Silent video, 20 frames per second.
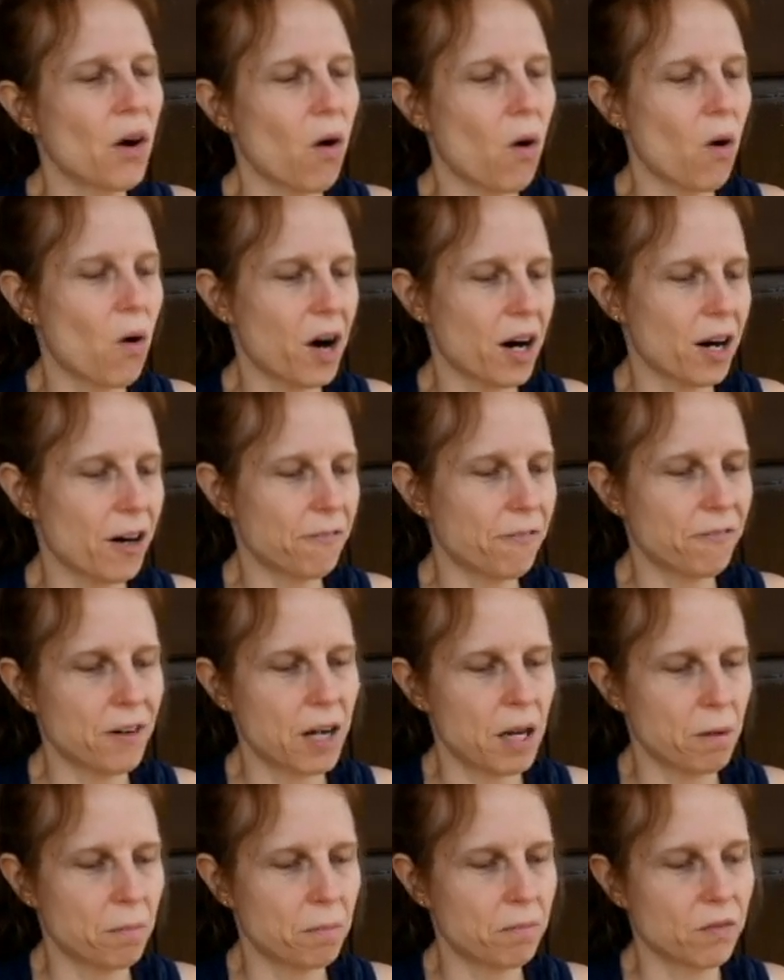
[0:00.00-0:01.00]
or
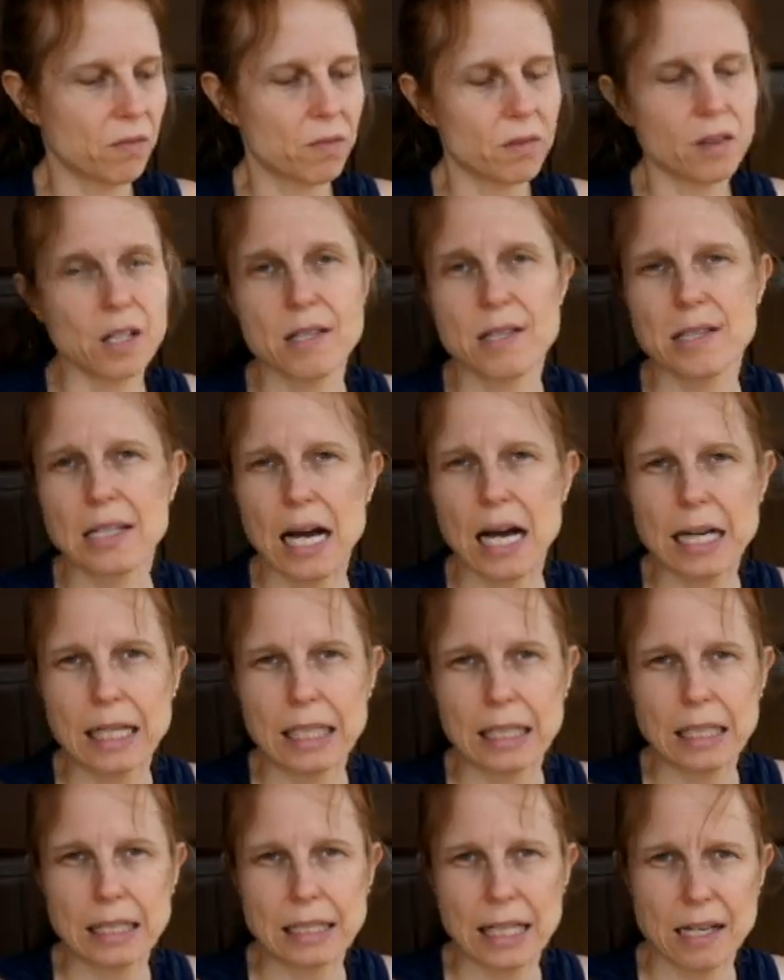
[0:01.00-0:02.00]
from the sun
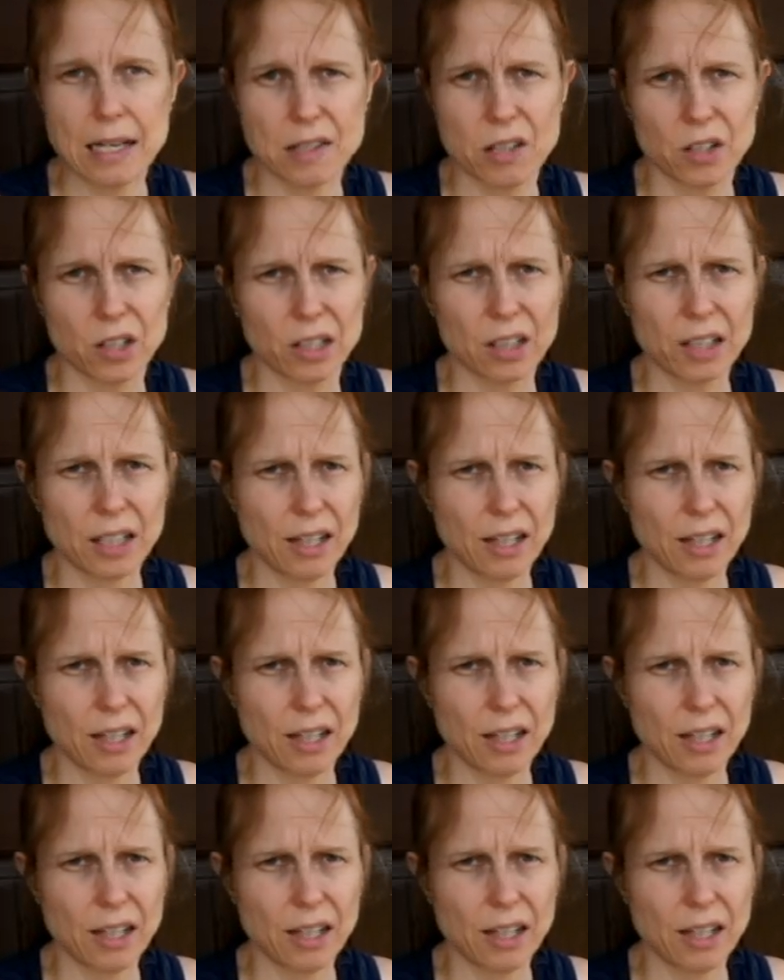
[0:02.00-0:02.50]
in the desert